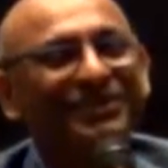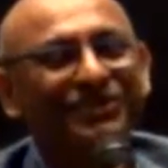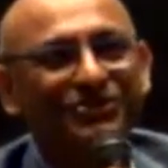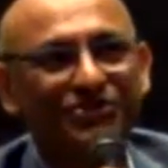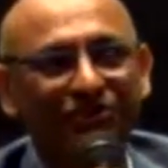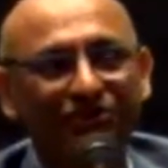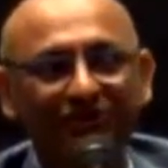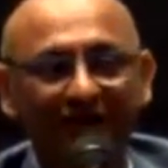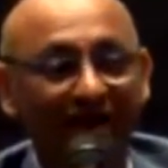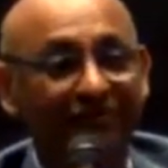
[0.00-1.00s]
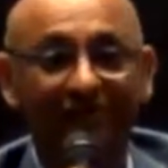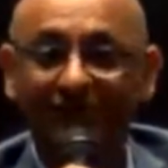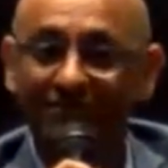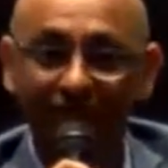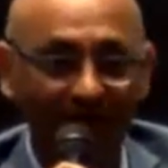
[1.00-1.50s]
So I found
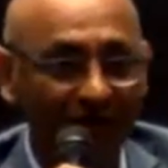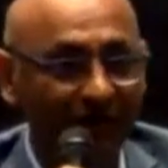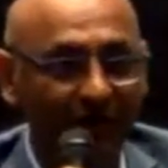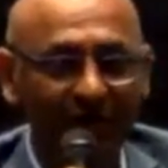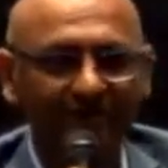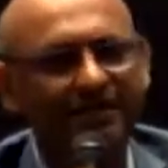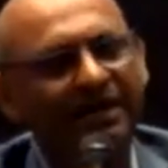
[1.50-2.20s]
some very good ones.